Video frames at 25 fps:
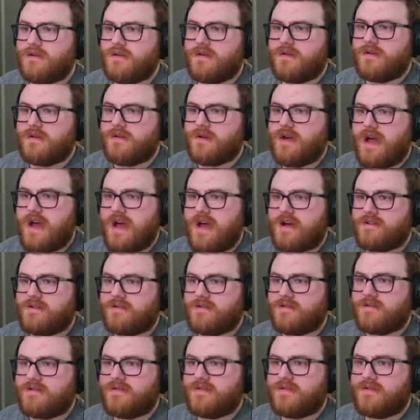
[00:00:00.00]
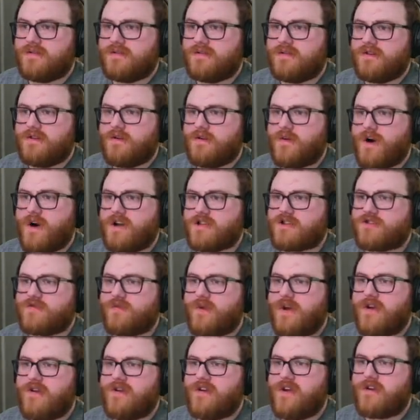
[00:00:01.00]
Ah! Watch
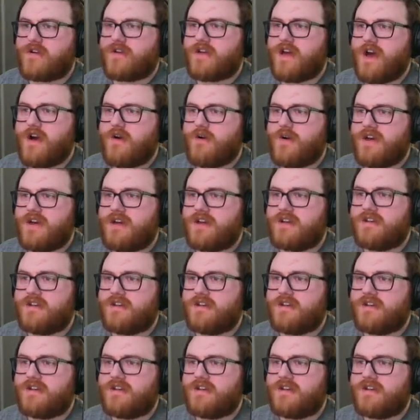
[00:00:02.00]
where you're going!